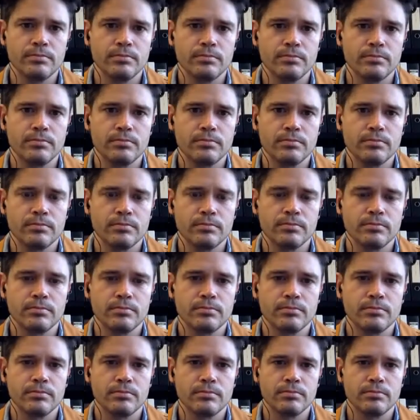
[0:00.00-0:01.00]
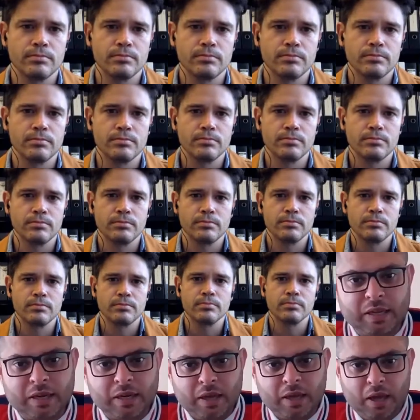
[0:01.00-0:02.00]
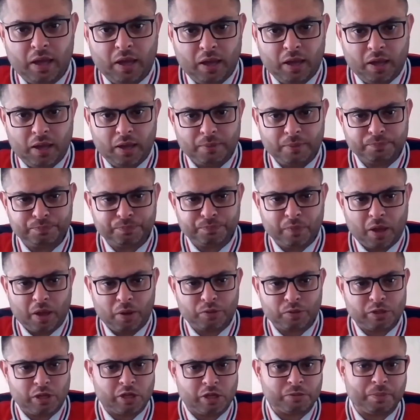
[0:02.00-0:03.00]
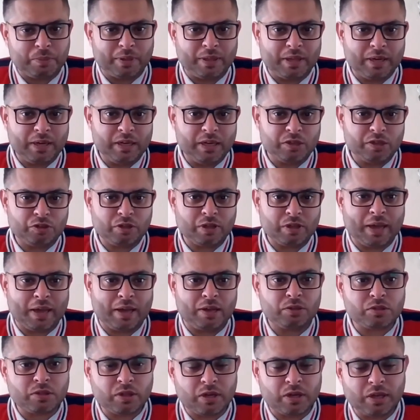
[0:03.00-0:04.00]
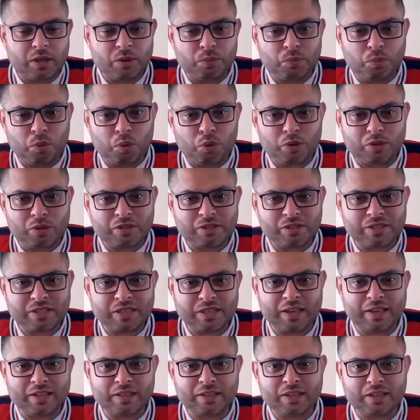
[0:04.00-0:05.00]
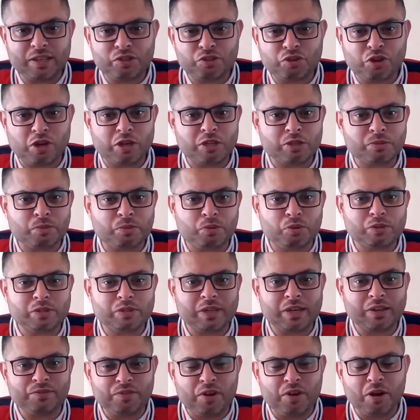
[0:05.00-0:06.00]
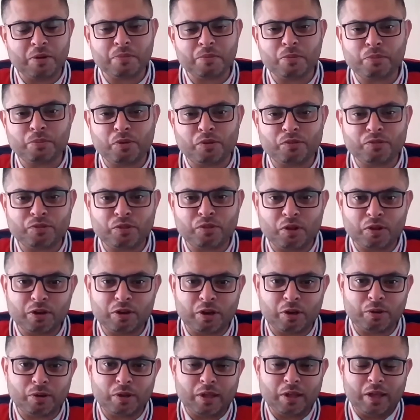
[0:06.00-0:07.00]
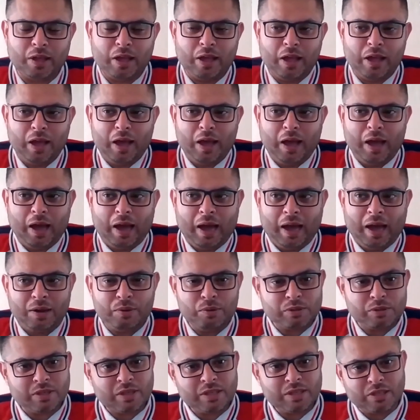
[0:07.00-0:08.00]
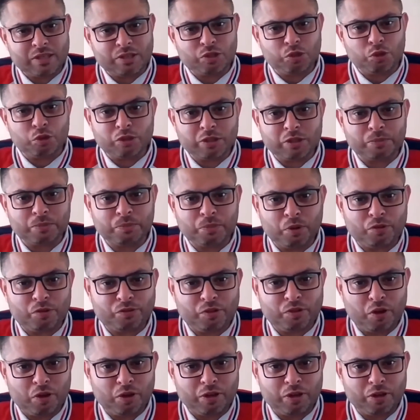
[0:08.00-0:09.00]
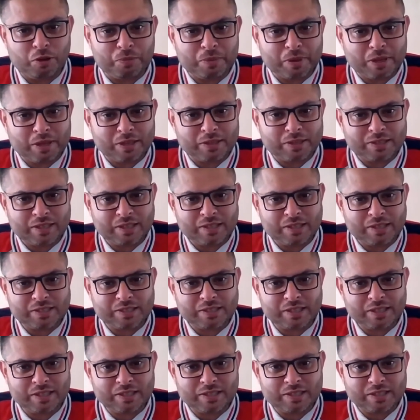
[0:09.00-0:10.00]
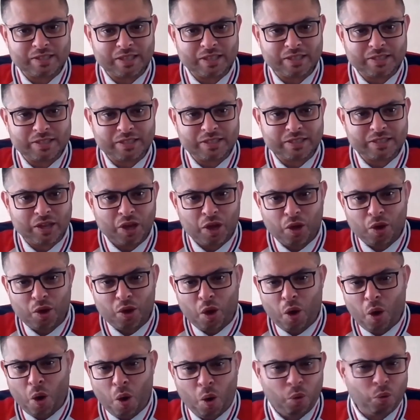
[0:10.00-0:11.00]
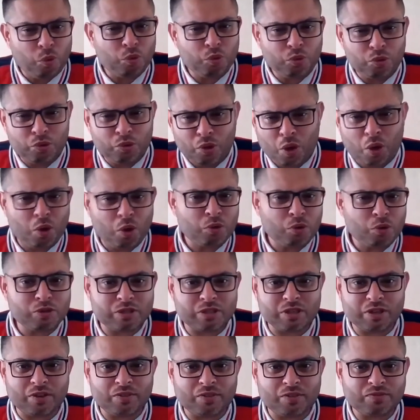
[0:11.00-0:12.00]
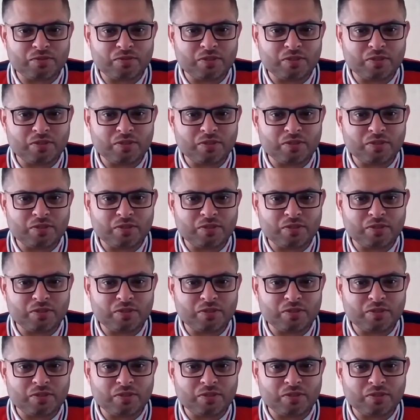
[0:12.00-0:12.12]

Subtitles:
DNA. So in 2018, I was asked by the leader of the council, Ian Ward, to take the transport and environment portfolio. And it's a daunting portfolio because it's got a whole host of